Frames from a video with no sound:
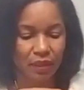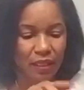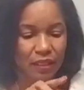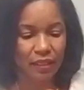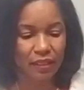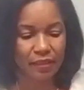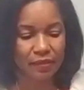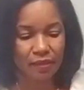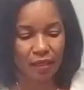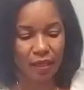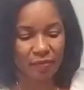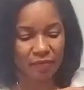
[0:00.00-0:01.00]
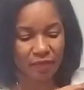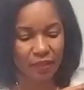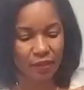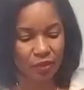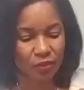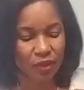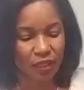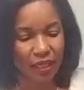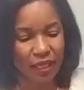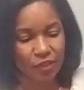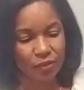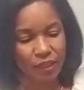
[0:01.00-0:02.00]
And these feeders, you can
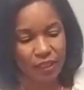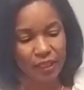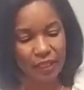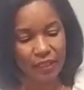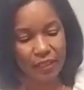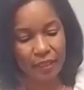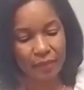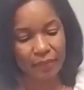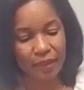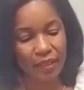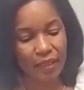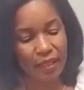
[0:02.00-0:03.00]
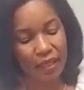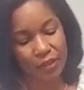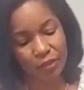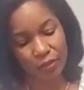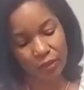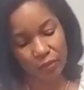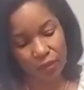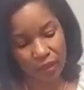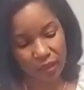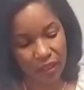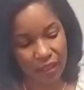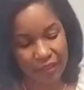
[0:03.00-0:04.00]
actually get them at your
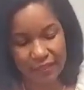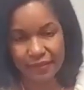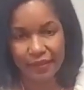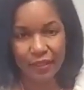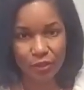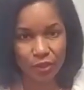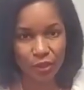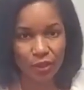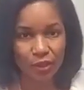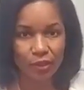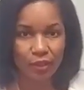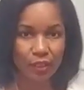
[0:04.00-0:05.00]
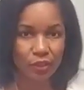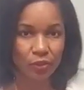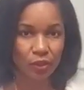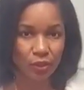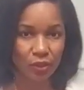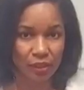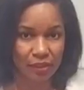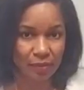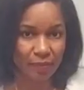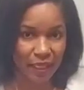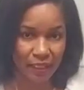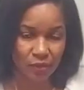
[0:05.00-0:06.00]
local garden center, at your local
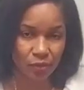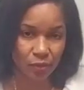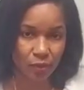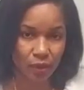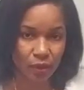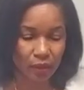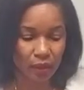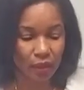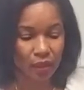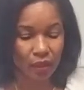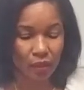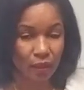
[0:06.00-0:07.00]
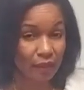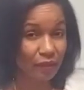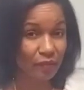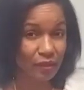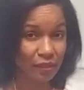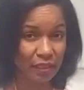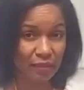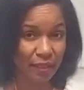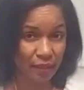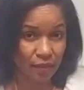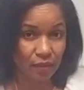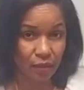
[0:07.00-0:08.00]
supply store, or I've even seen them
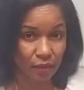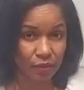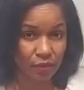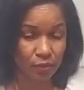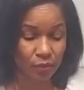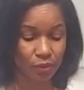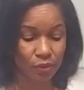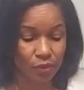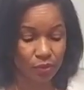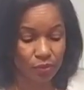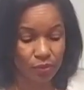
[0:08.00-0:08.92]
at the dollar store too.